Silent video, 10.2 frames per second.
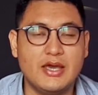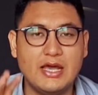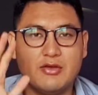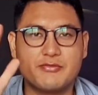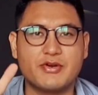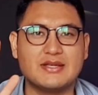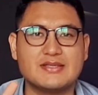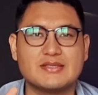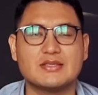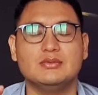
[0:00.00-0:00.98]
Hello
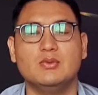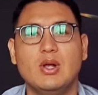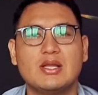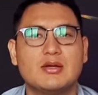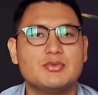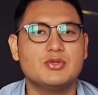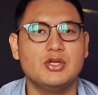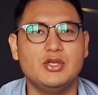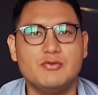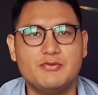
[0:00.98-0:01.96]
friends, welcome to a
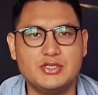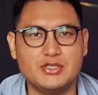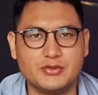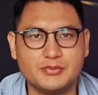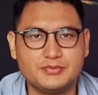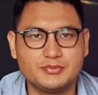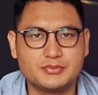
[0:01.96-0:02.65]
new video.